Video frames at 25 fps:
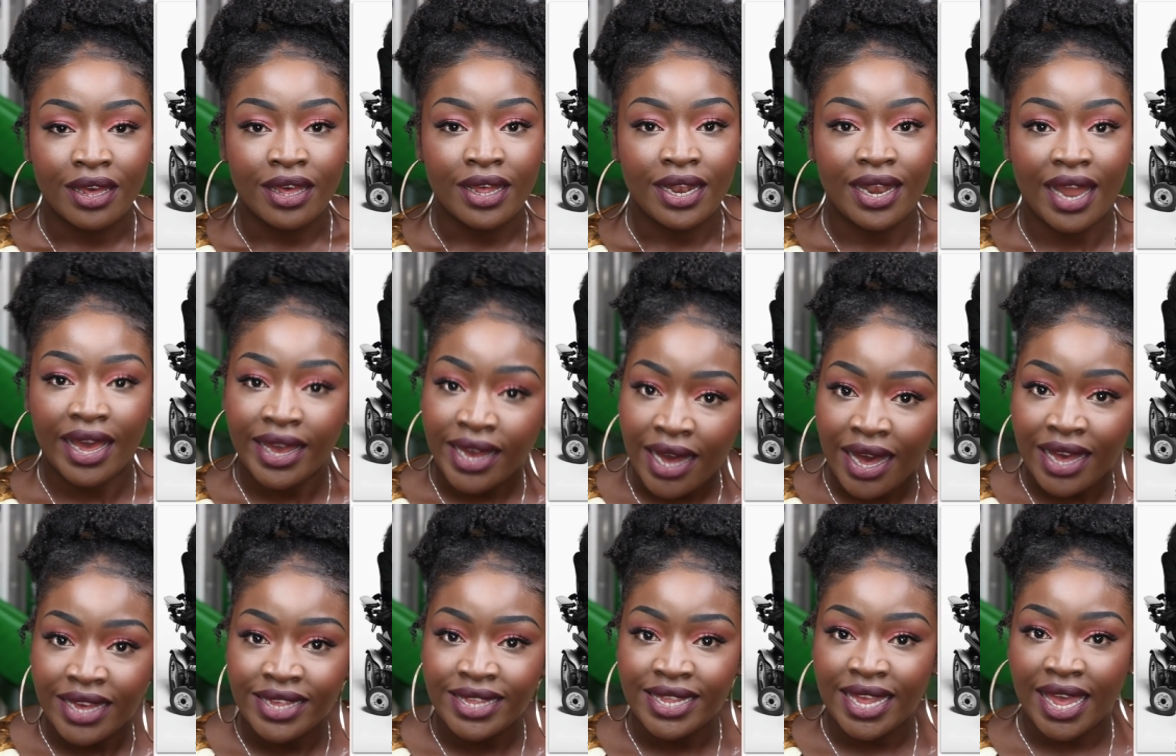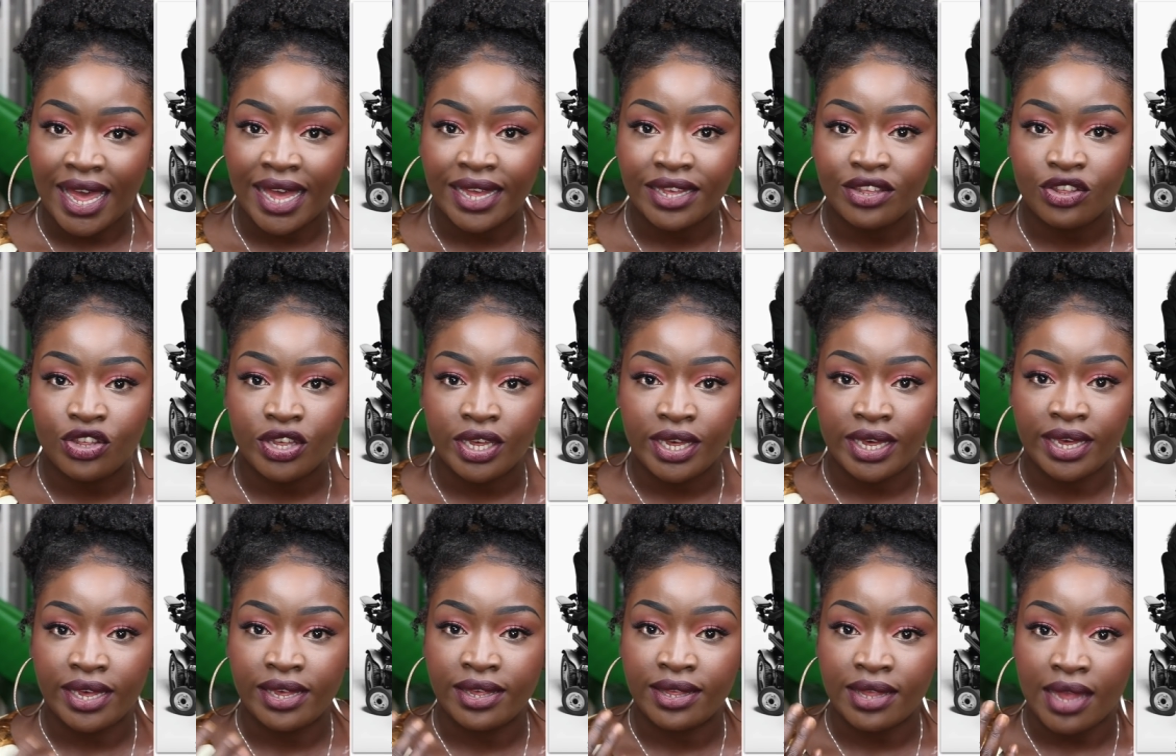like I said
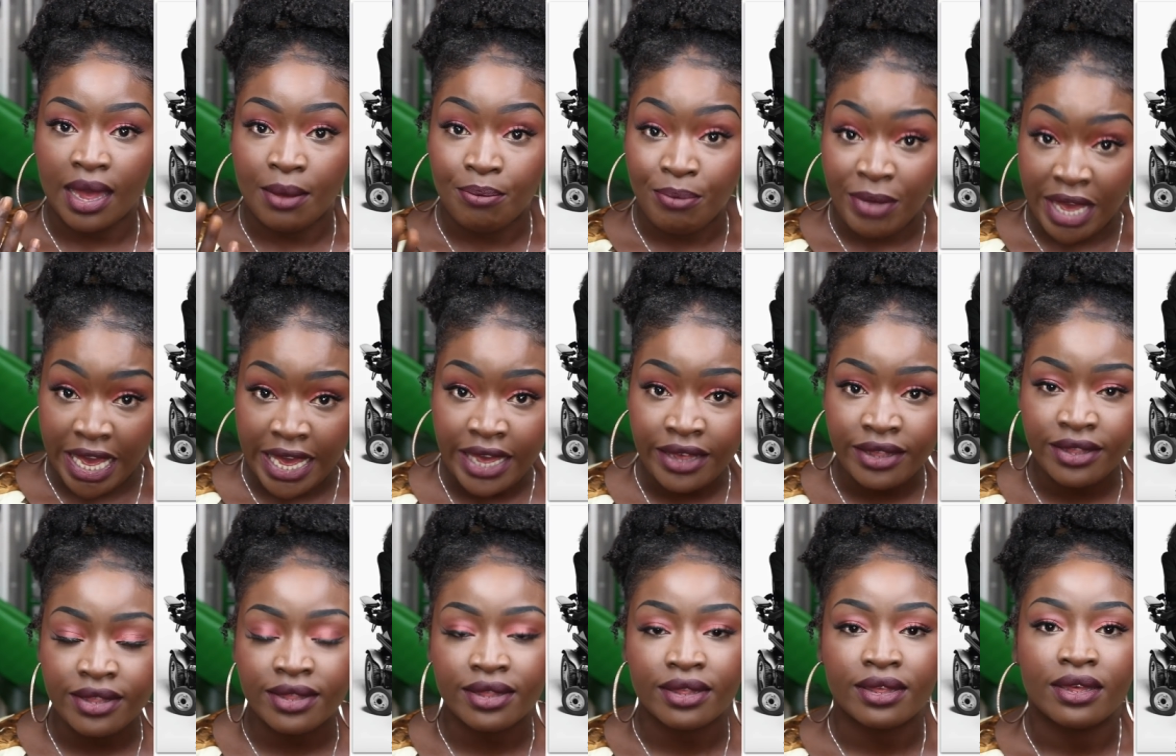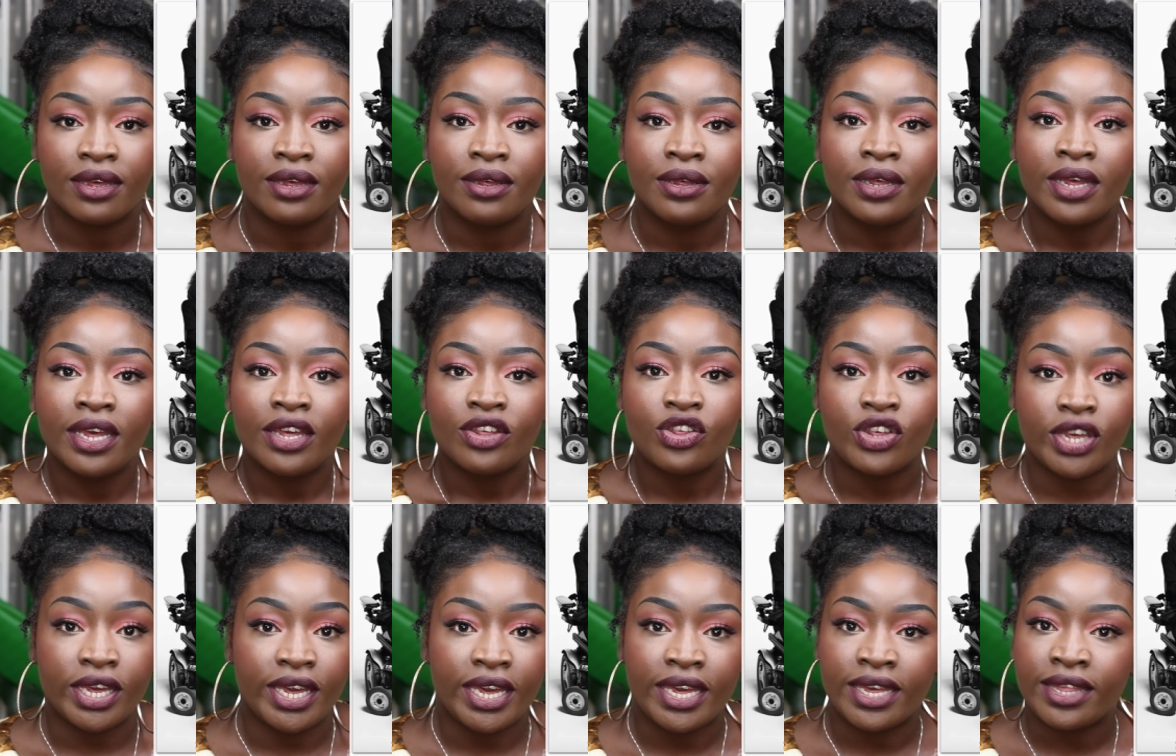she is mixed
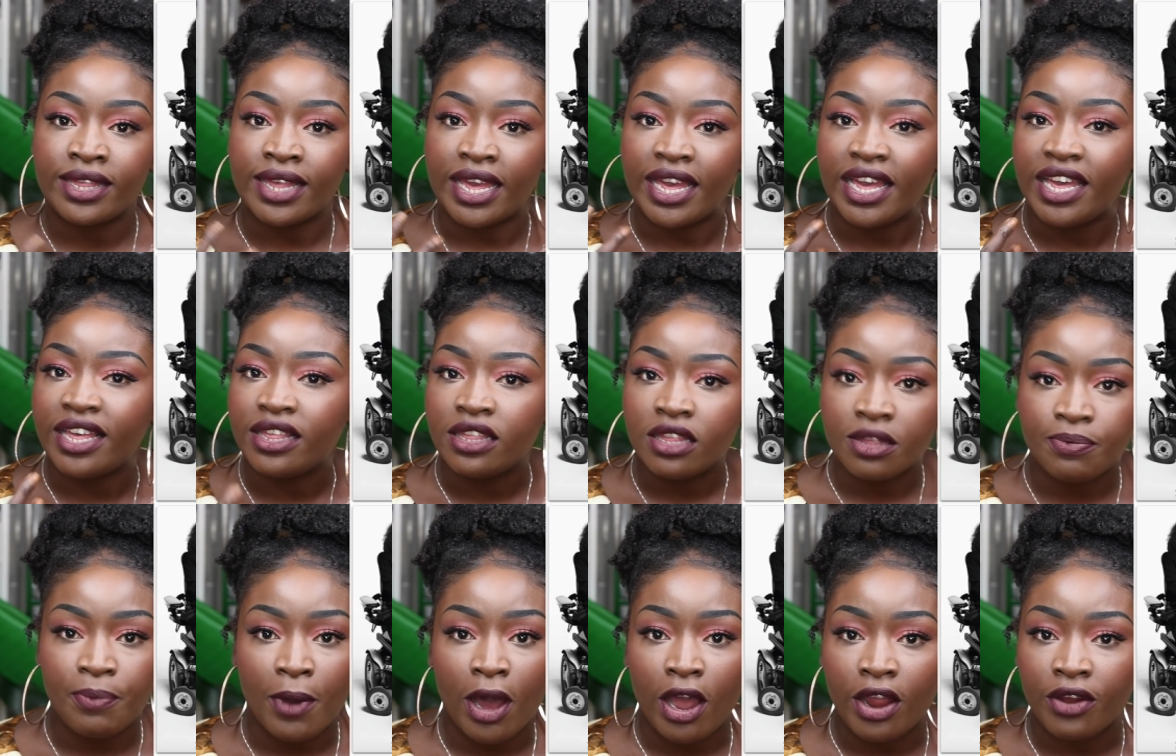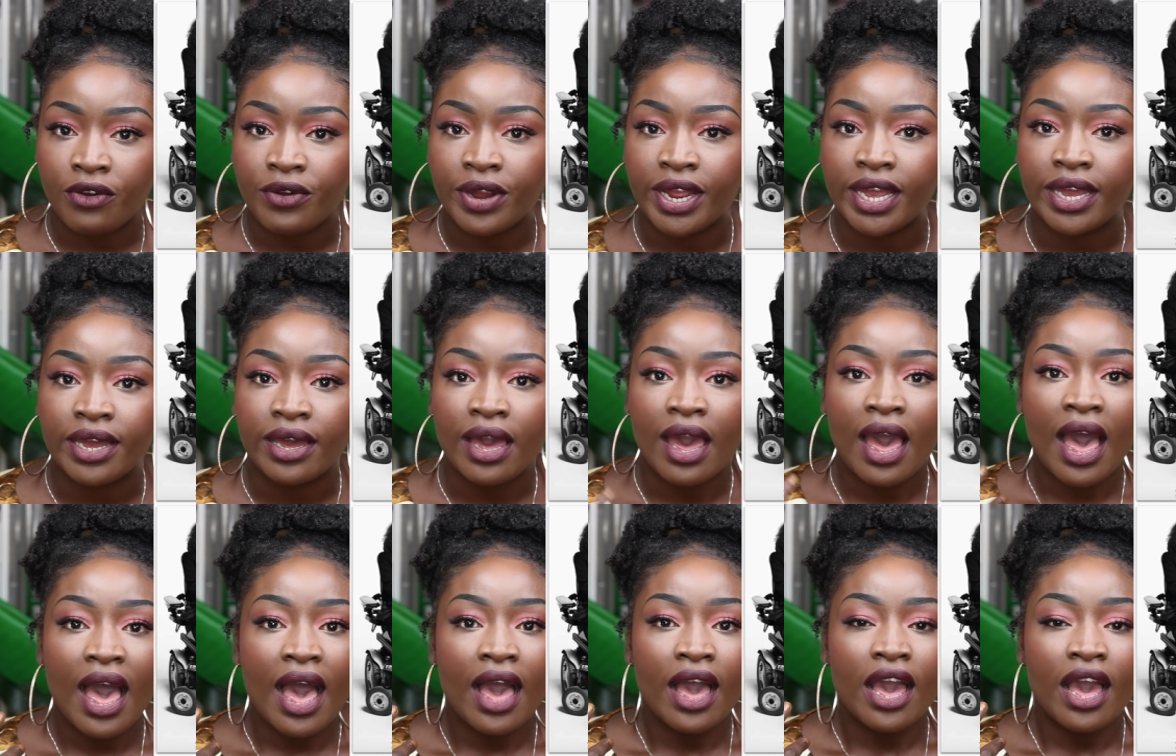she is inspiring